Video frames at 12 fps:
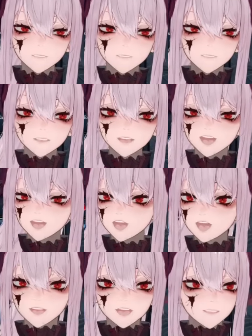
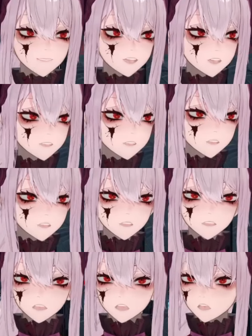Hey, thank
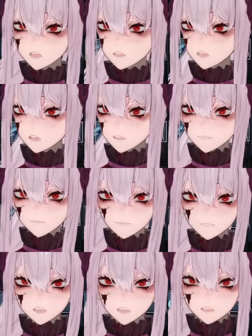you. Uh, how do I
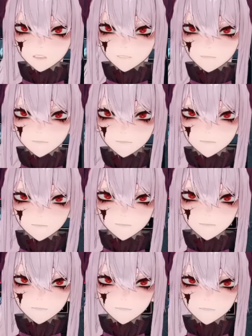heal you?
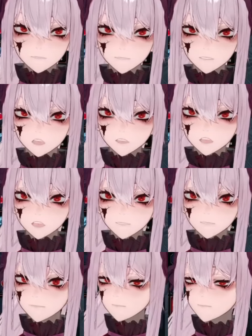There you go.
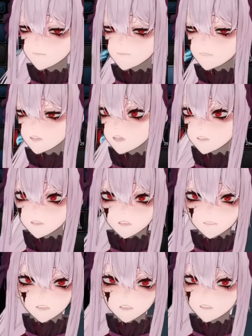Eat another
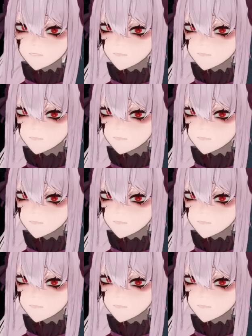porgy, buddy.